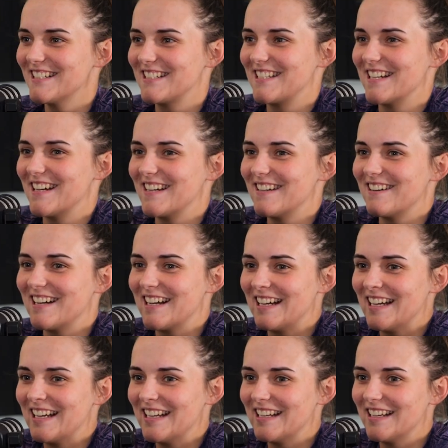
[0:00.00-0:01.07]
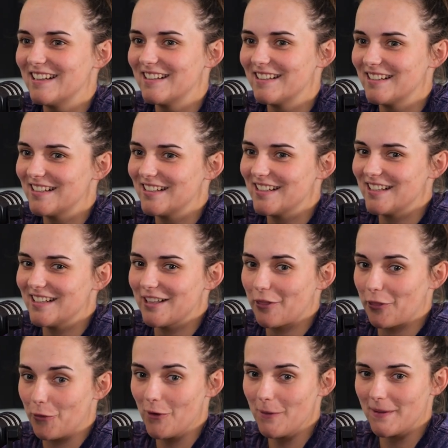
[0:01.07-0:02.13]
So I
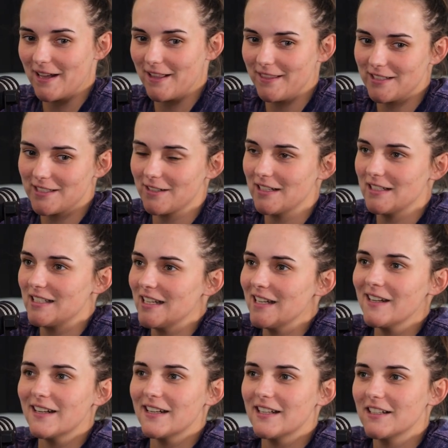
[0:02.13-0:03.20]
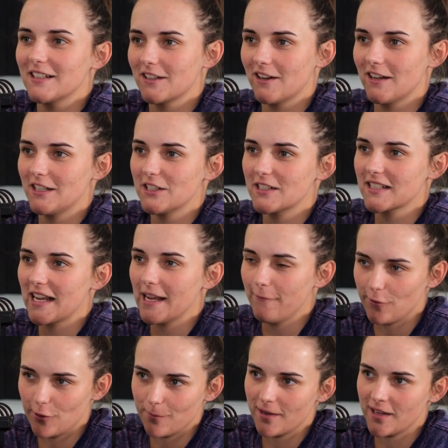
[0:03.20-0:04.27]
thought about this idea, and it kind of just came
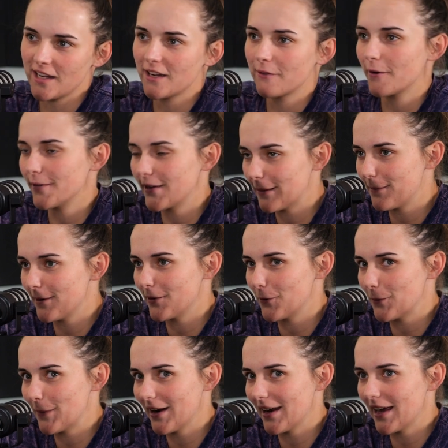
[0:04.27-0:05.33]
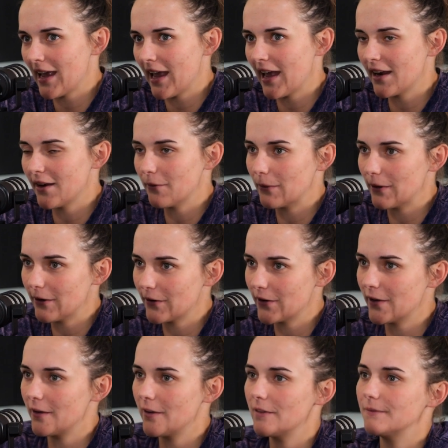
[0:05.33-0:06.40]
to me. I wrote up a little plan,
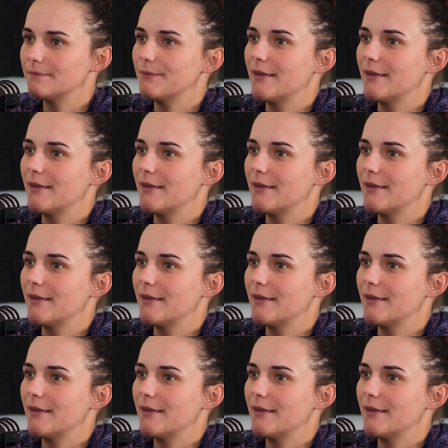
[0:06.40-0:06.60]
whatnot.